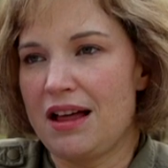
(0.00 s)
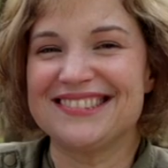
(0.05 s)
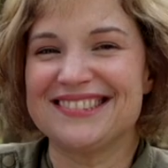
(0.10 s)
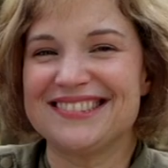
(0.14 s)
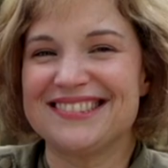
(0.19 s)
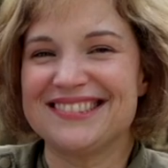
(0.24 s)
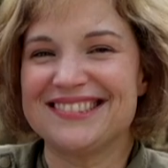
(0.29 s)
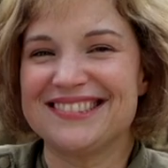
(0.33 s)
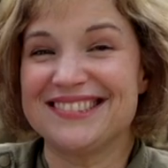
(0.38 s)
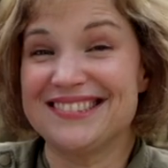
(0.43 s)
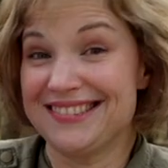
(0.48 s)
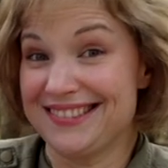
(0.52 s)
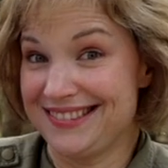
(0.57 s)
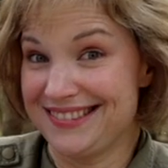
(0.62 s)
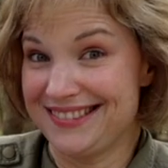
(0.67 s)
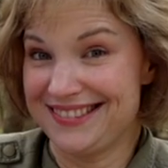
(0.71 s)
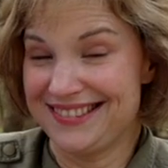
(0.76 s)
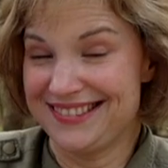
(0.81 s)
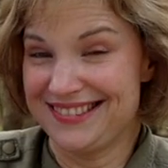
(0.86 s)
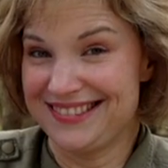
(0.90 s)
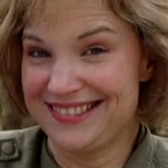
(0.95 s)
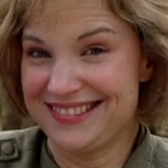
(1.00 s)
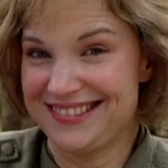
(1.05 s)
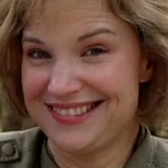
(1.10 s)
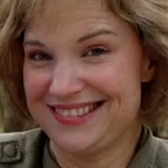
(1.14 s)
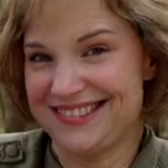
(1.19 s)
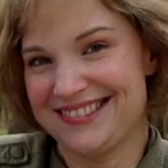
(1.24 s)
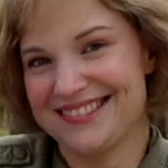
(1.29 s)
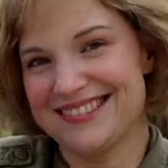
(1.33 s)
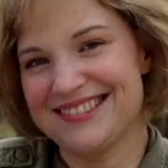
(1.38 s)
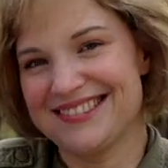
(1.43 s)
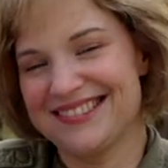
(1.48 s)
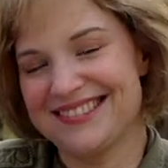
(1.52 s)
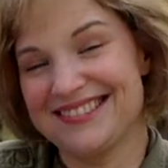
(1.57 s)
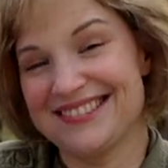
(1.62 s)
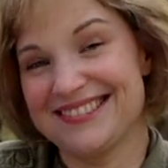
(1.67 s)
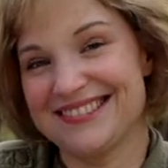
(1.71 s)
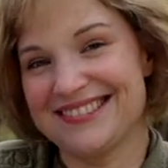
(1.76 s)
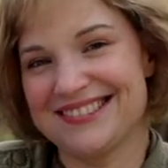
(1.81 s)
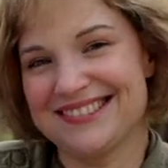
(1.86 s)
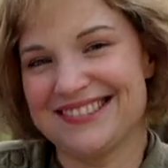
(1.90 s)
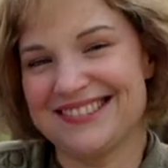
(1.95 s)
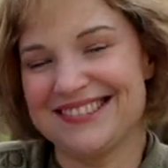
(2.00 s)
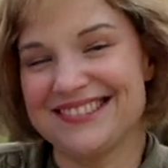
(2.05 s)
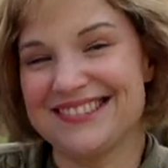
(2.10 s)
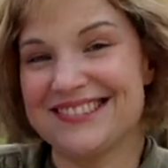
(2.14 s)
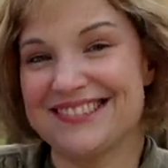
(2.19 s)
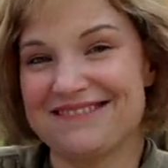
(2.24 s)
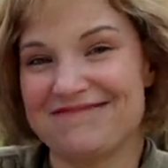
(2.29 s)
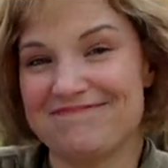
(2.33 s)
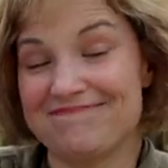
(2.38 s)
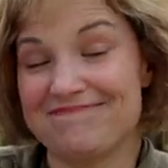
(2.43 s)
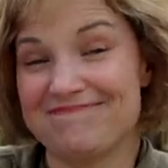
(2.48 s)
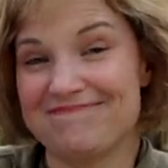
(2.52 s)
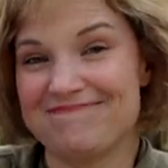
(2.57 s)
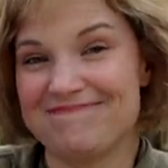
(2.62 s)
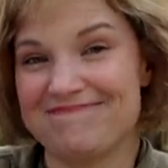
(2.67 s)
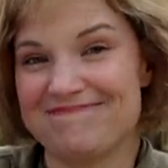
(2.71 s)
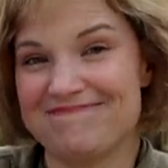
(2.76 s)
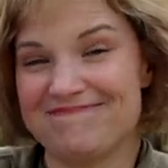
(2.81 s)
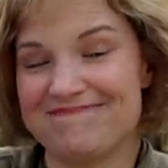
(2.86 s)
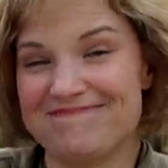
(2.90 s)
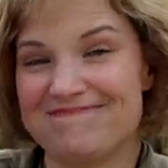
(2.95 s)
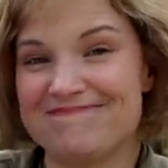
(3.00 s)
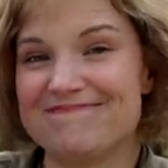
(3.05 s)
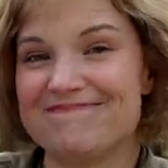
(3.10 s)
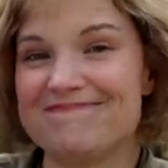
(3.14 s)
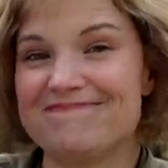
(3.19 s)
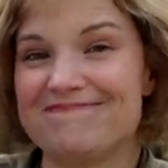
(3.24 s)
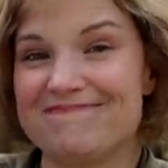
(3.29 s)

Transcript: [no speech]